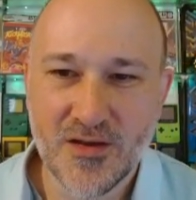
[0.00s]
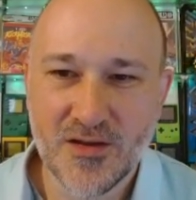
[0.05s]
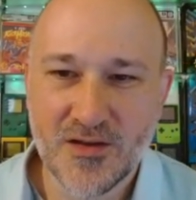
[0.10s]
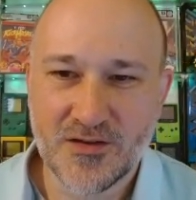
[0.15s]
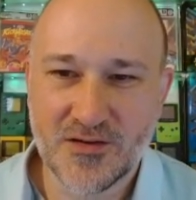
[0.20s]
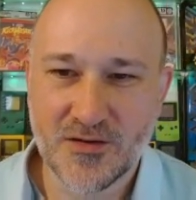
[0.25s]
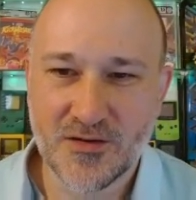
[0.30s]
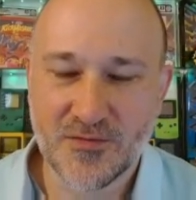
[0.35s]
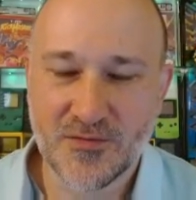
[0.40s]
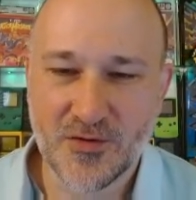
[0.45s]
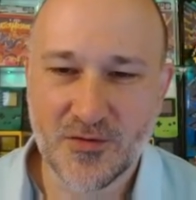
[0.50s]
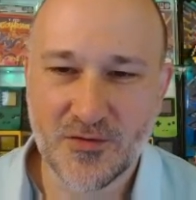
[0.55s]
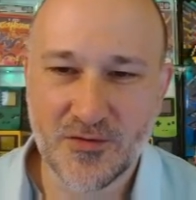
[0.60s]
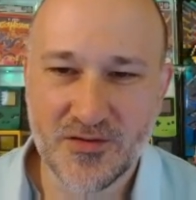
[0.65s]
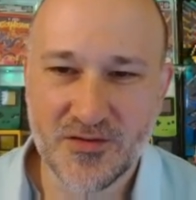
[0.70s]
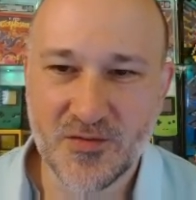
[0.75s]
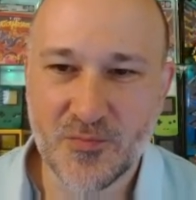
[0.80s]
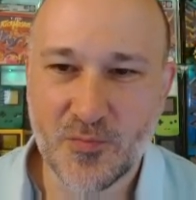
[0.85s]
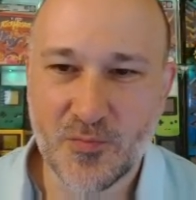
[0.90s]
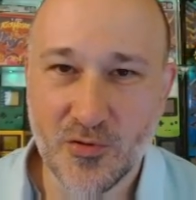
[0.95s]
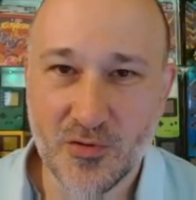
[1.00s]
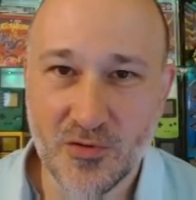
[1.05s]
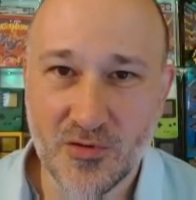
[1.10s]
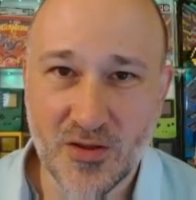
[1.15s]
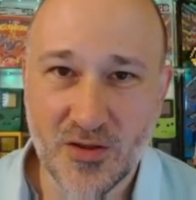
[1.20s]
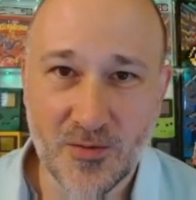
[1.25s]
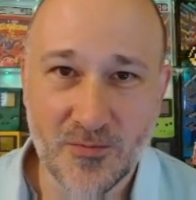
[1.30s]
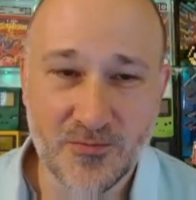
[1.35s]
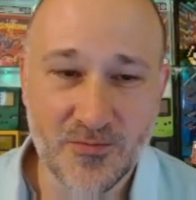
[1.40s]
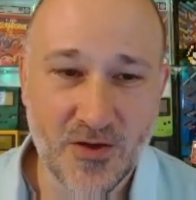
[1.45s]
so if a crew's in the portal,
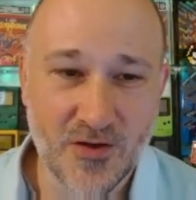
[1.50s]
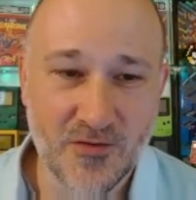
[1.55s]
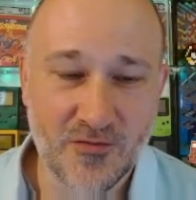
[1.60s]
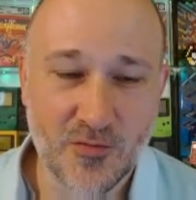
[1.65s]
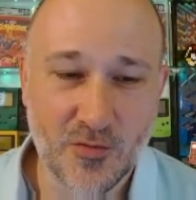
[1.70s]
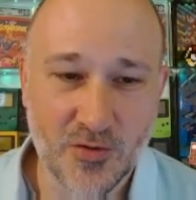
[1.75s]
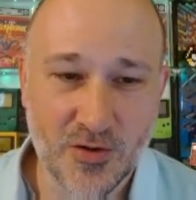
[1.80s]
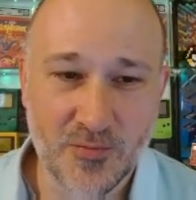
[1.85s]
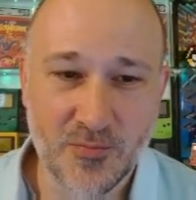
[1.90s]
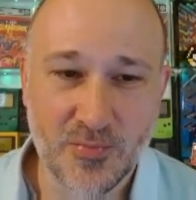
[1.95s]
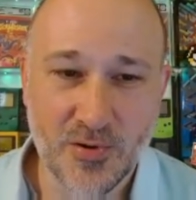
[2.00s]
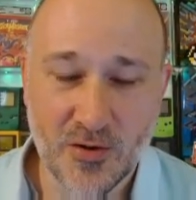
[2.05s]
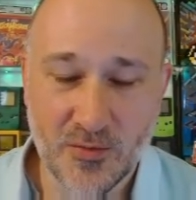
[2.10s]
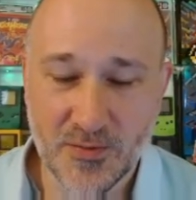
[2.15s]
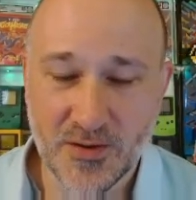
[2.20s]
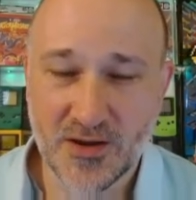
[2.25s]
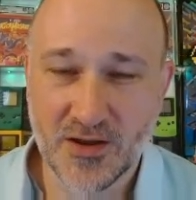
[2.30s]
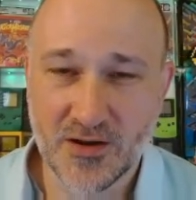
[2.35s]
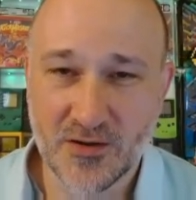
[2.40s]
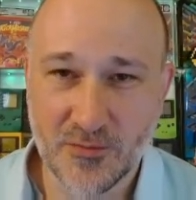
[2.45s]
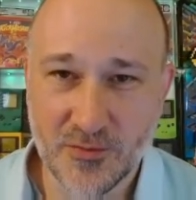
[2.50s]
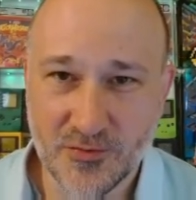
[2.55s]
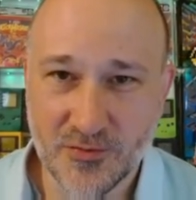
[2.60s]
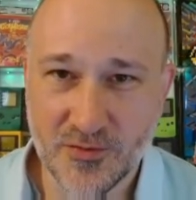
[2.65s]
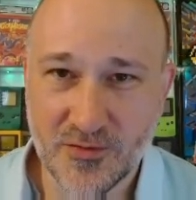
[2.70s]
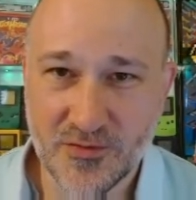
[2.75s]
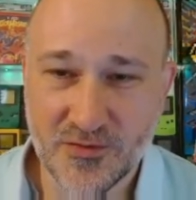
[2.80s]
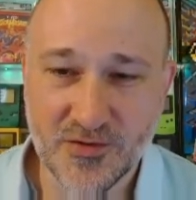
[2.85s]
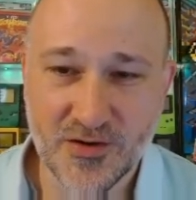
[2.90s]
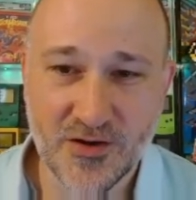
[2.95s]
I've already probably got a
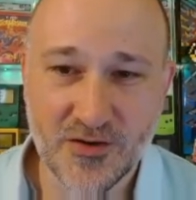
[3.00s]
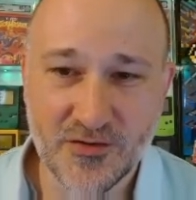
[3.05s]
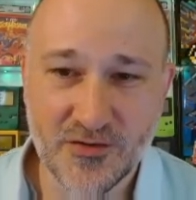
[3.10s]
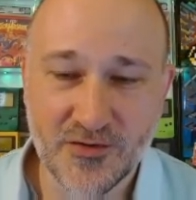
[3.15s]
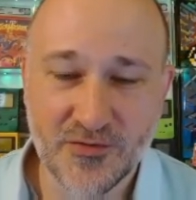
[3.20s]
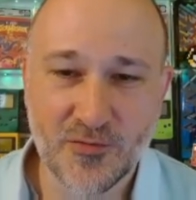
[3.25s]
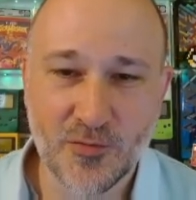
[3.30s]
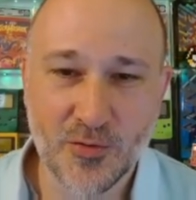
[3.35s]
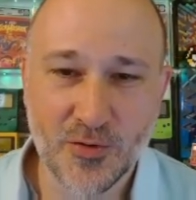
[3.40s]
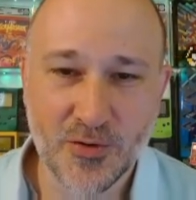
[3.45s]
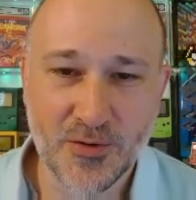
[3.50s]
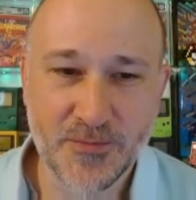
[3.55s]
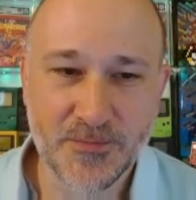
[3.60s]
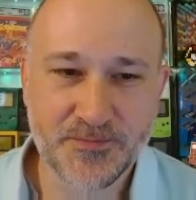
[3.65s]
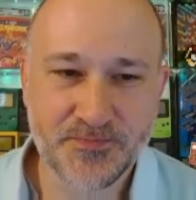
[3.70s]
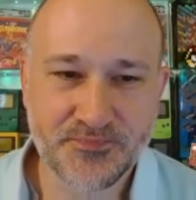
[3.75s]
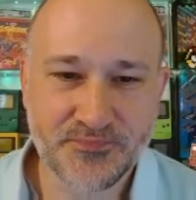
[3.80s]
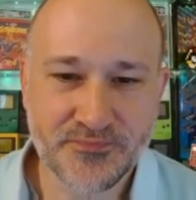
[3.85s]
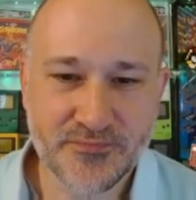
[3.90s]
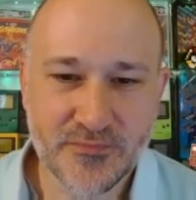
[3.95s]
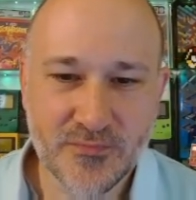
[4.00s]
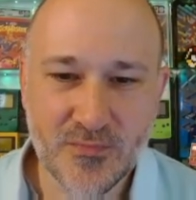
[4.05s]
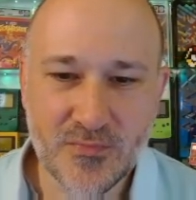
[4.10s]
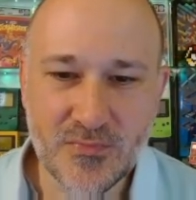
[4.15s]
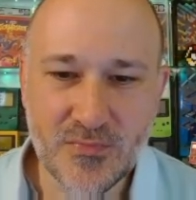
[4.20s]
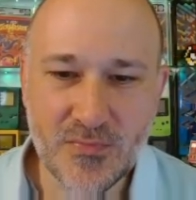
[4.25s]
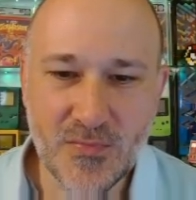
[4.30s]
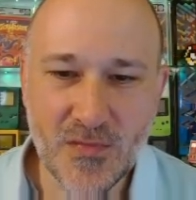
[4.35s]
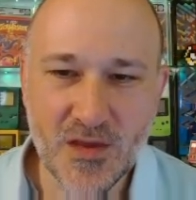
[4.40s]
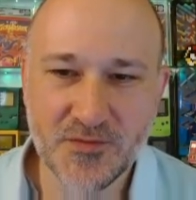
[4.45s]
retrieve strategy for it.
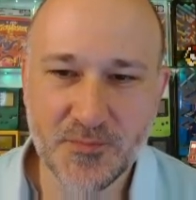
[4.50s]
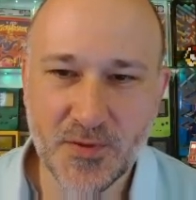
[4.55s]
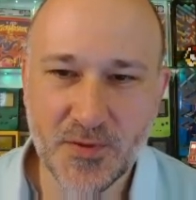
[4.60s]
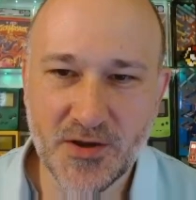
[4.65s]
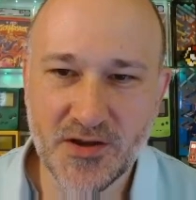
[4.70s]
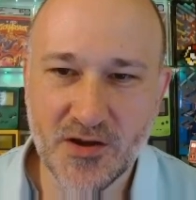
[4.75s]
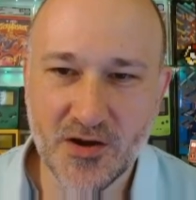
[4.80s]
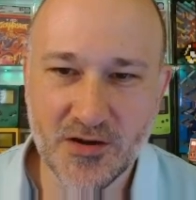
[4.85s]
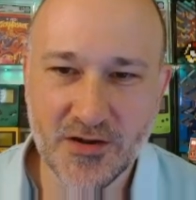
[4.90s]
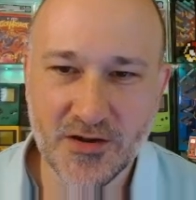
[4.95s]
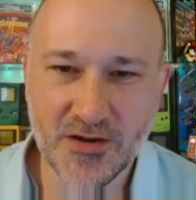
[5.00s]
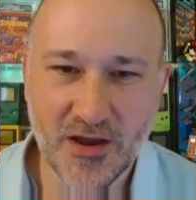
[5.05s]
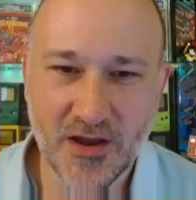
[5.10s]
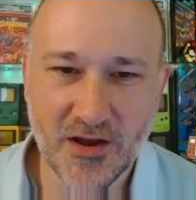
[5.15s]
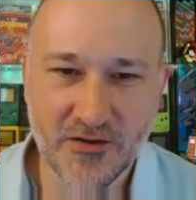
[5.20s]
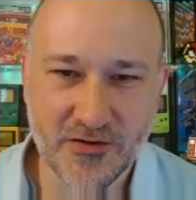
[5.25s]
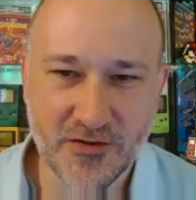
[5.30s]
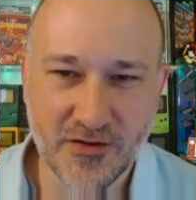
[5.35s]
Spending hard cash or